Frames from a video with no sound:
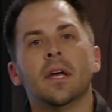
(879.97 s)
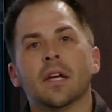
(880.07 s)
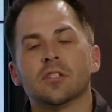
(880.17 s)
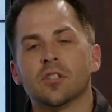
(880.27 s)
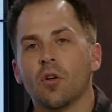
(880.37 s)

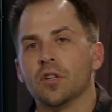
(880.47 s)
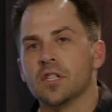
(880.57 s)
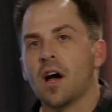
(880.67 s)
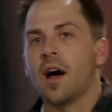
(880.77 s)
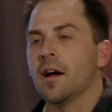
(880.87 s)
And so these
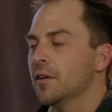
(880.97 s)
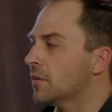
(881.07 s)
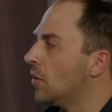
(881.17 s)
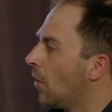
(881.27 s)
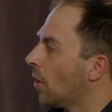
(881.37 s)
higher
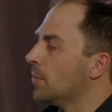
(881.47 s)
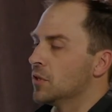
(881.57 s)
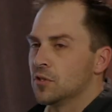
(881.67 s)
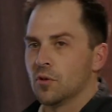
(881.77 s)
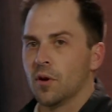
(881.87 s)

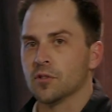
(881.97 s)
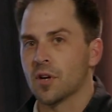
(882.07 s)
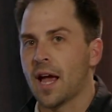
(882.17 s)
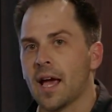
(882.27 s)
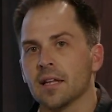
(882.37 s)
carbon soils
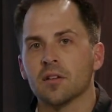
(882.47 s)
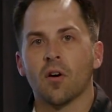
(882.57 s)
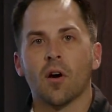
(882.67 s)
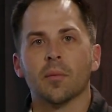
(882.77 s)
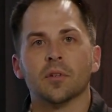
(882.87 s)
are adding
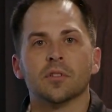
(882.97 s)
carbon